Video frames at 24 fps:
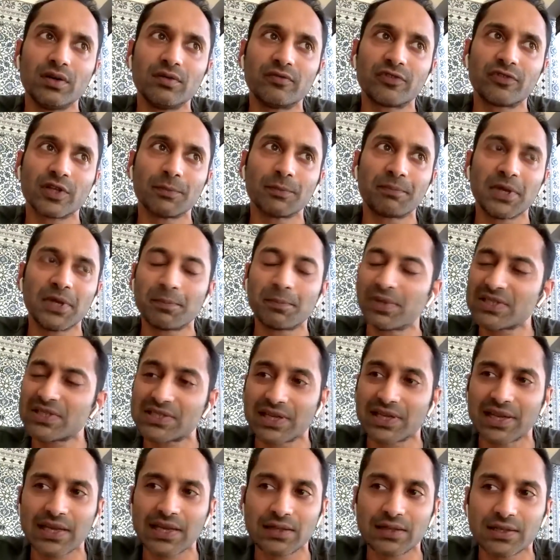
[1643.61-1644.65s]
for the people
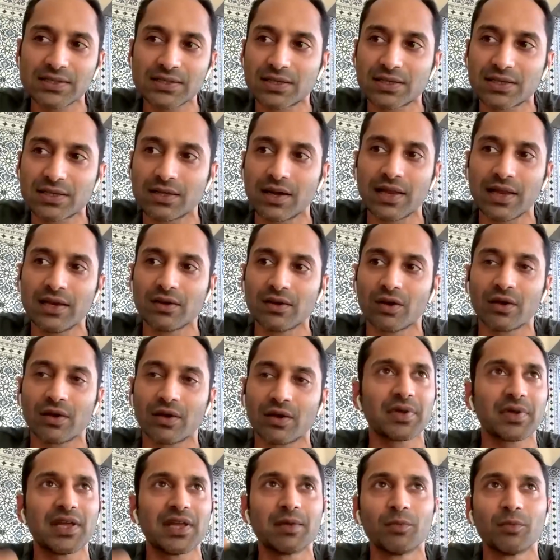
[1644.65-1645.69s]
sitting in the screen or
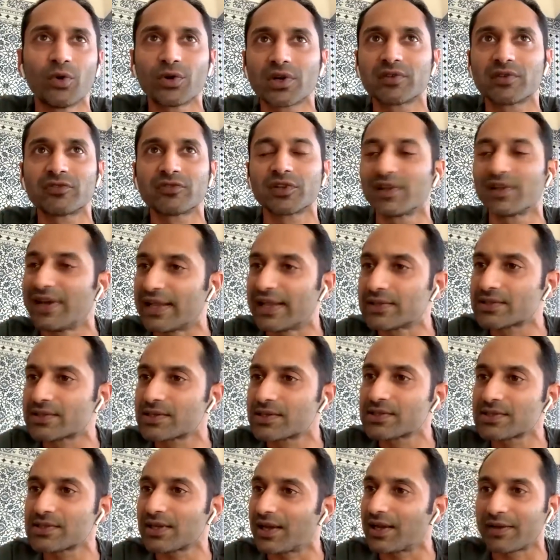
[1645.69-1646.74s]
he emoted for the
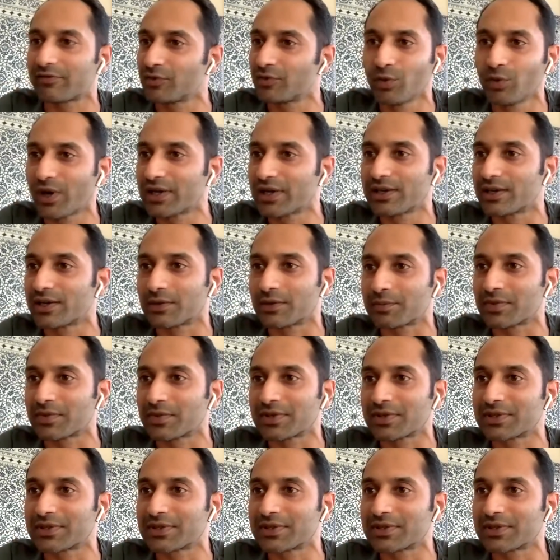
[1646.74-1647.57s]
lenses. I have no idea.